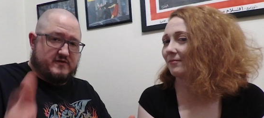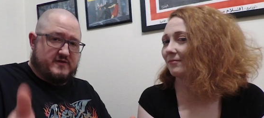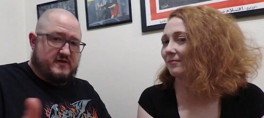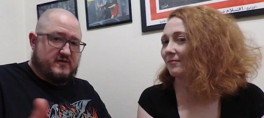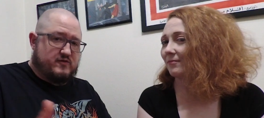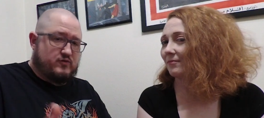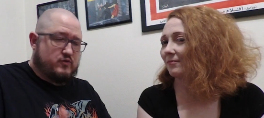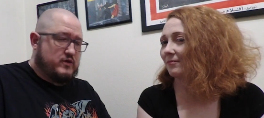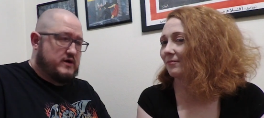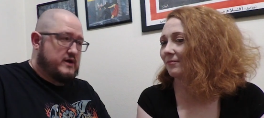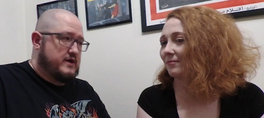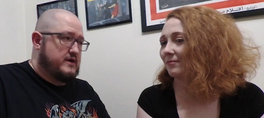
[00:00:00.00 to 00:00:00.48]

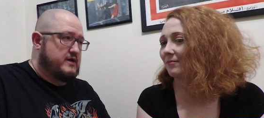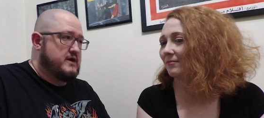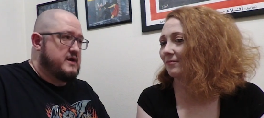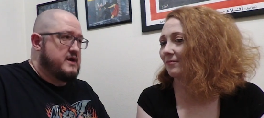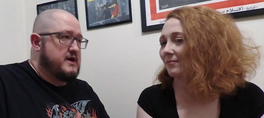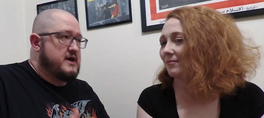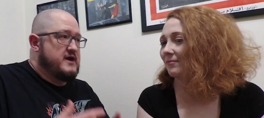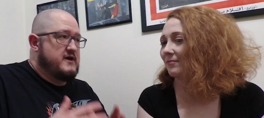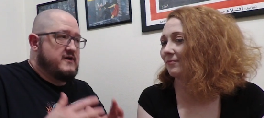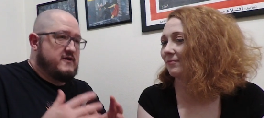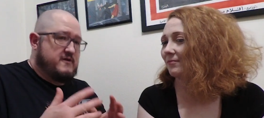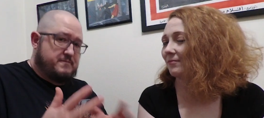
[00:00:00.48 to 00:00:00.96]
Speaker 1: this one.
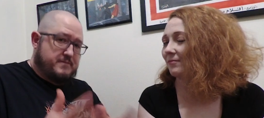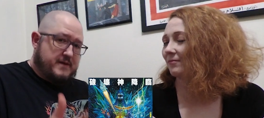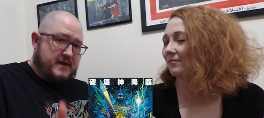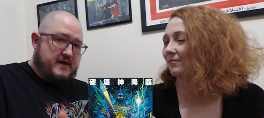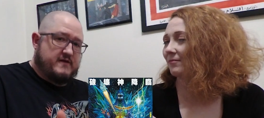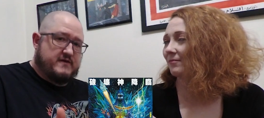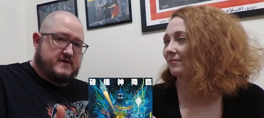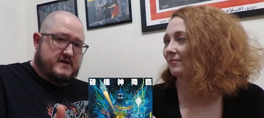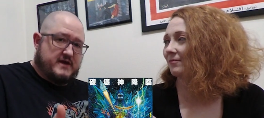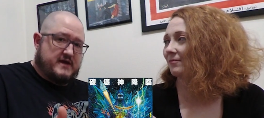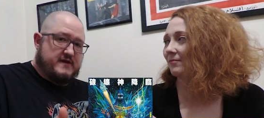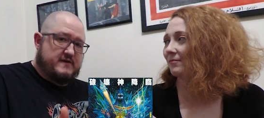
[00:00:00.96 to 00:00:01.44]

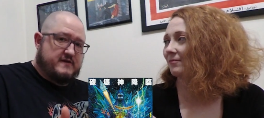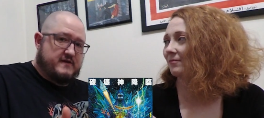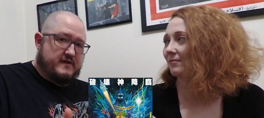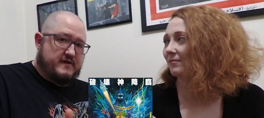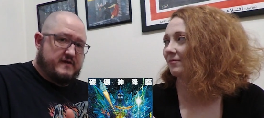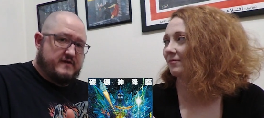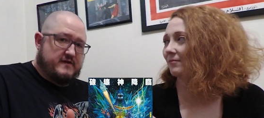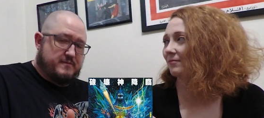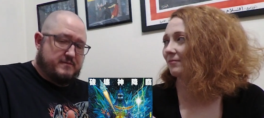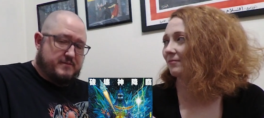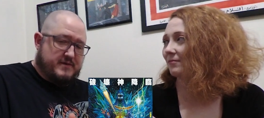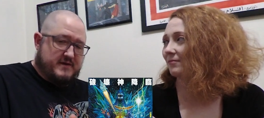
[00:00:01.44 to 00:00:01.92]
Space Godzilla
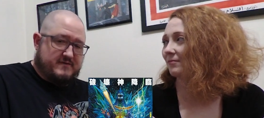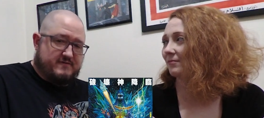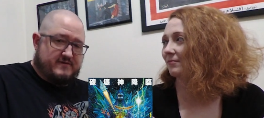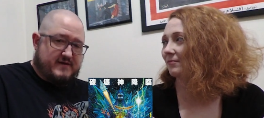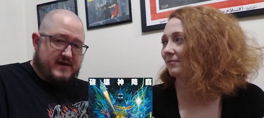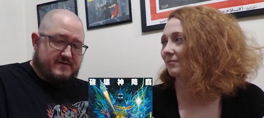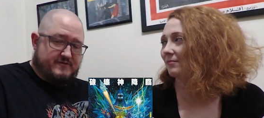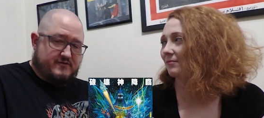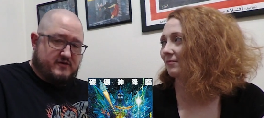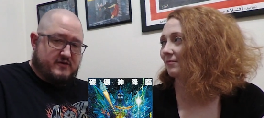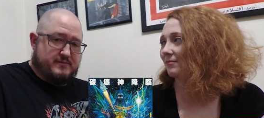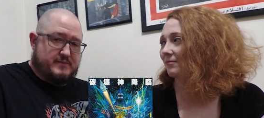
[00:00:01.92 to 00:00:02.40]
is a big
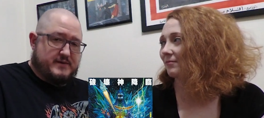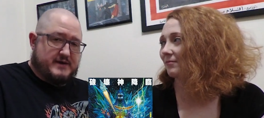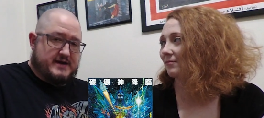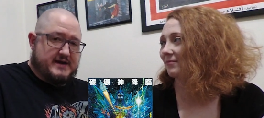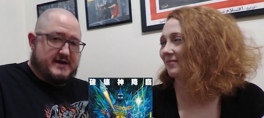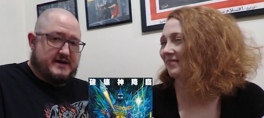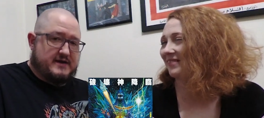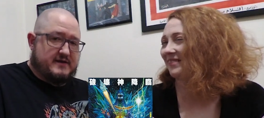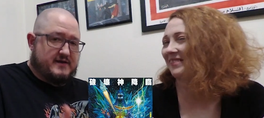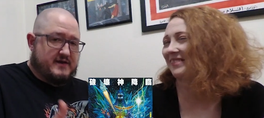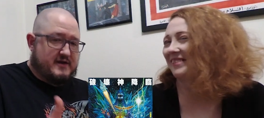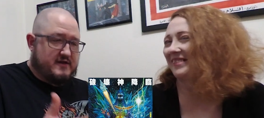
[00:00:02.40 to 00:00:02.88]
favorite of
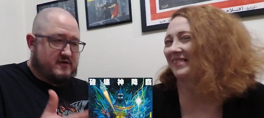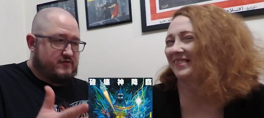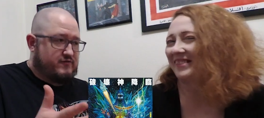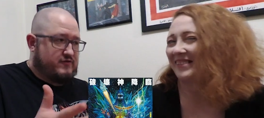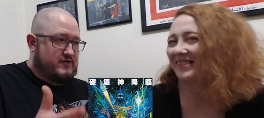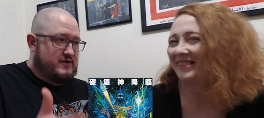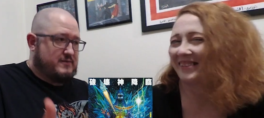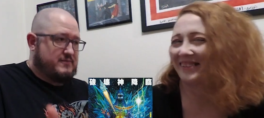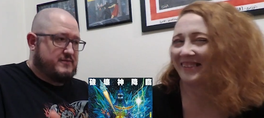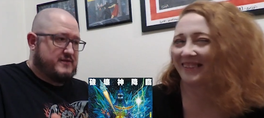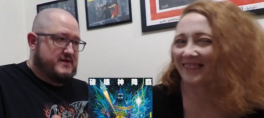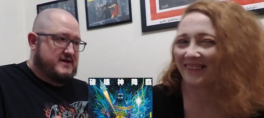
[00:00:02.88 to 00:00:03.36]
mine. He's
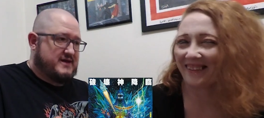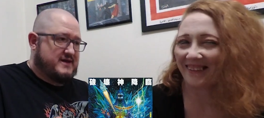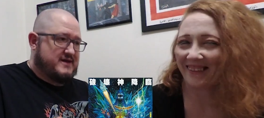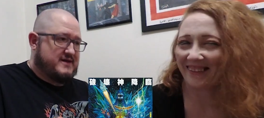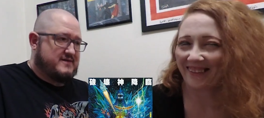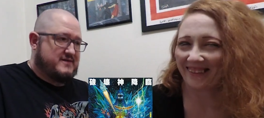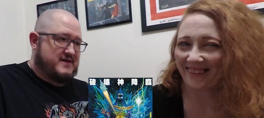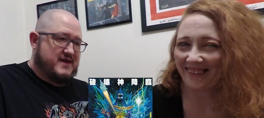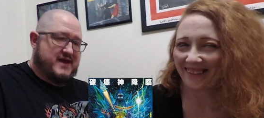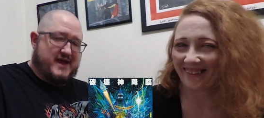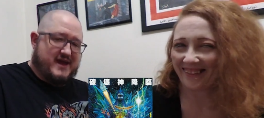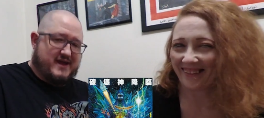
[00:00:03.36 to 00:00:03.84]
from the, uh,
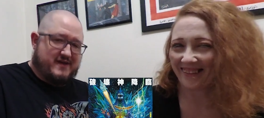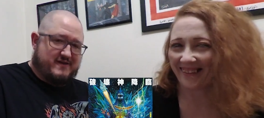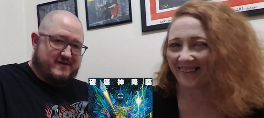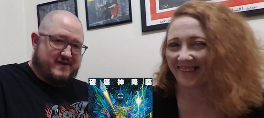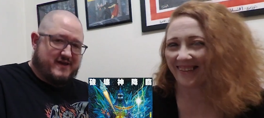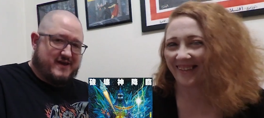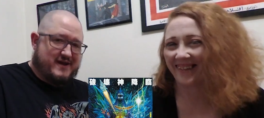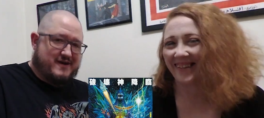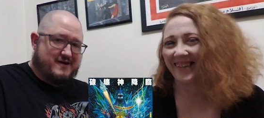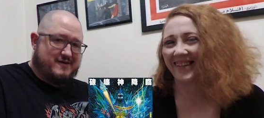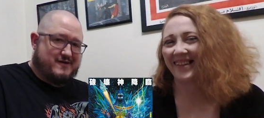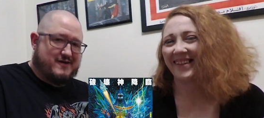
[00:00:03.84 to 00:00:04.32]
the
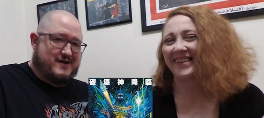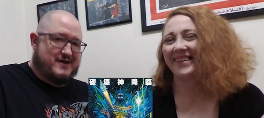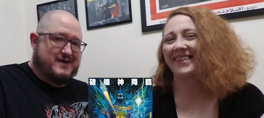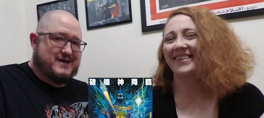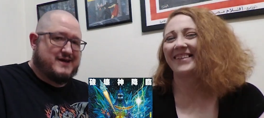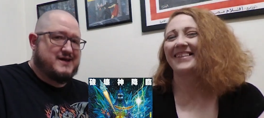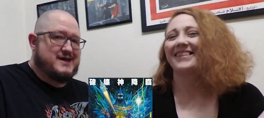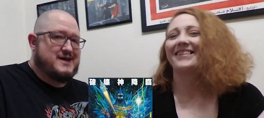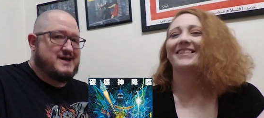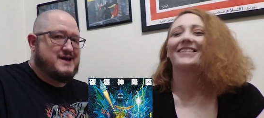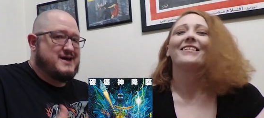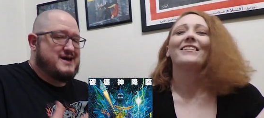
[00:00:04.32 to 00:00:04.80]
Heisei era.
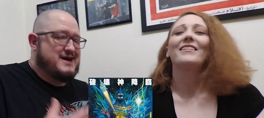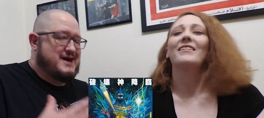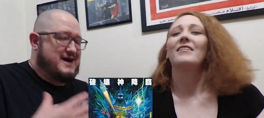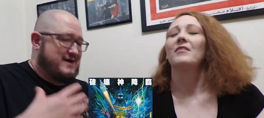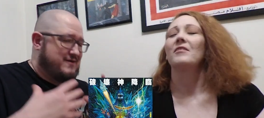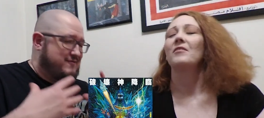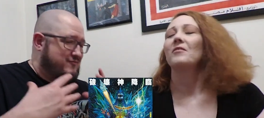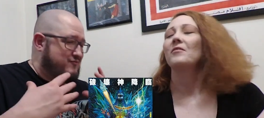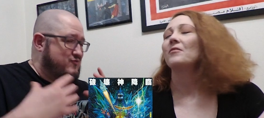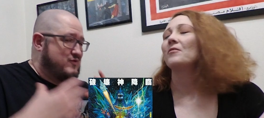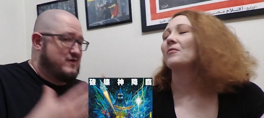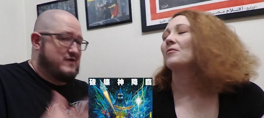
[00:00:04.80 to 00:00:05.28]
I
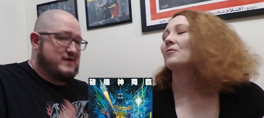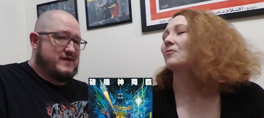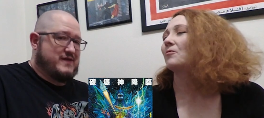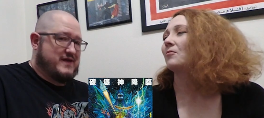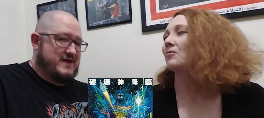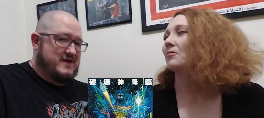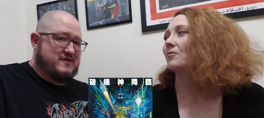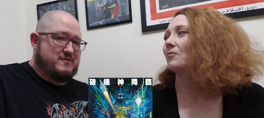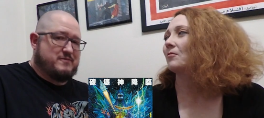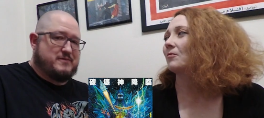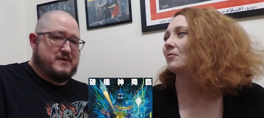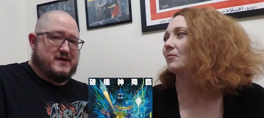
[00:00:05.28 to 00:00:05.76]
really
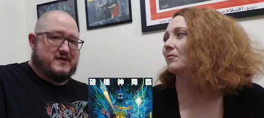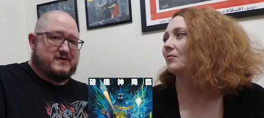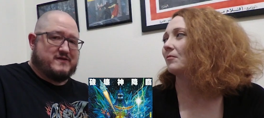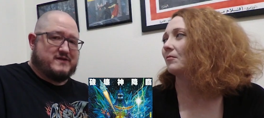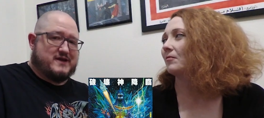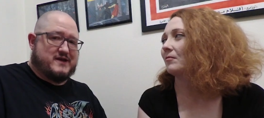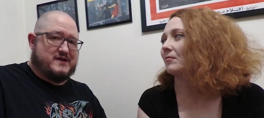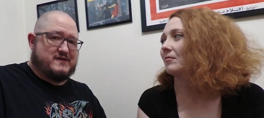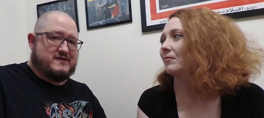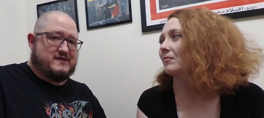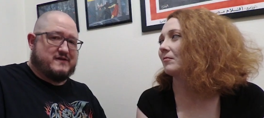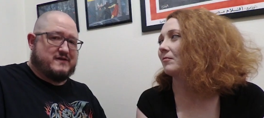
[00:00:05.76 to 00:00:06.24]
like Space
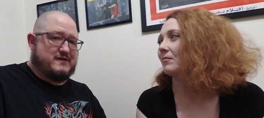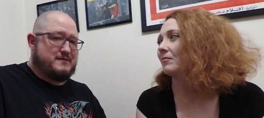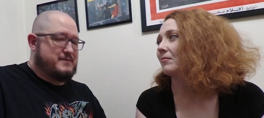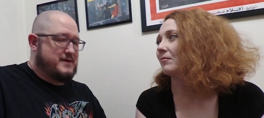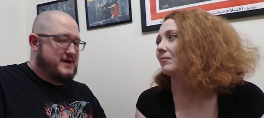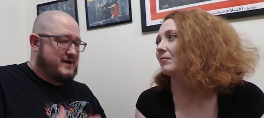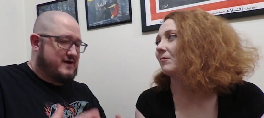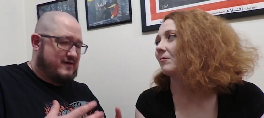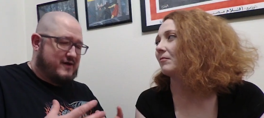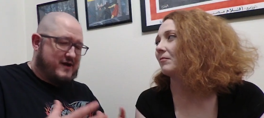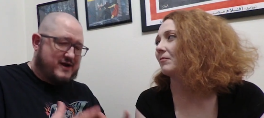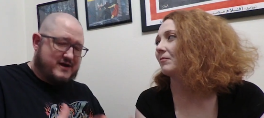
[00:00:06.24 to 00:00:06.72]
Godzilla.
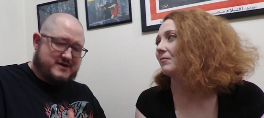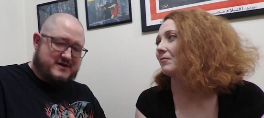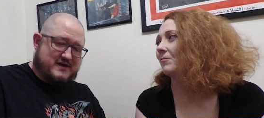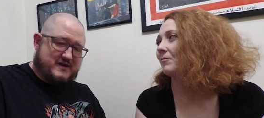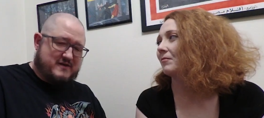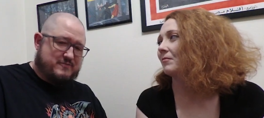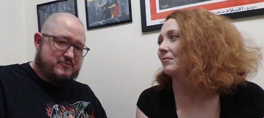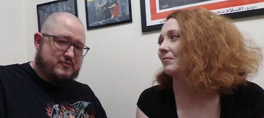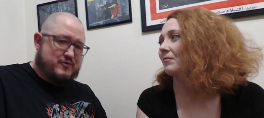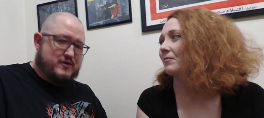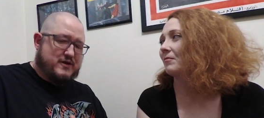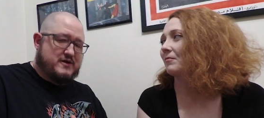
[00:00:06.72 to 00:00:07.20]

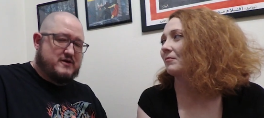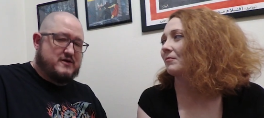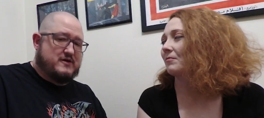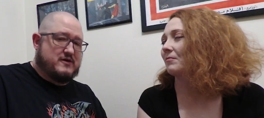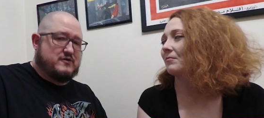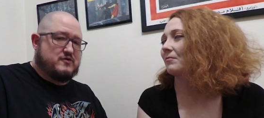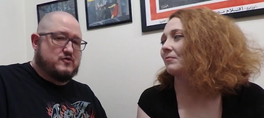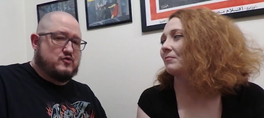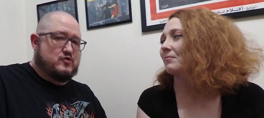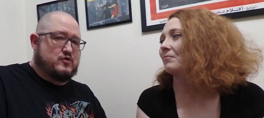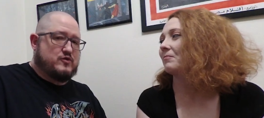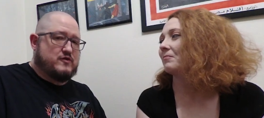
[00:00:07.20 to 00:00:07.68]
Biolante's pretty
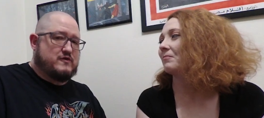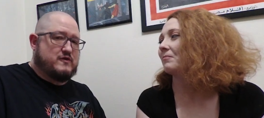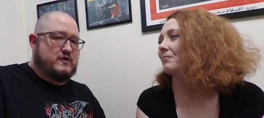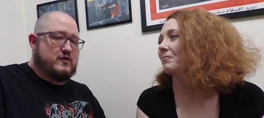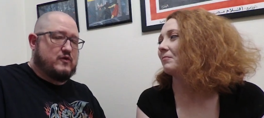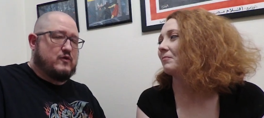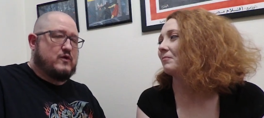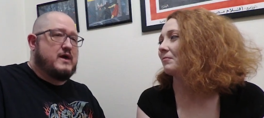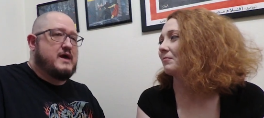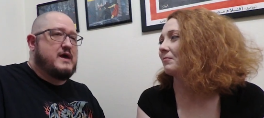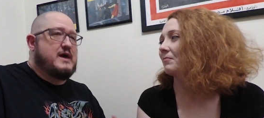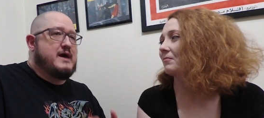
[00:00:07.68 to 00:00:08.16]
darn cool
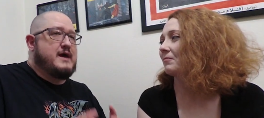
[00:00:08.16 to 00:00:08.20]
too.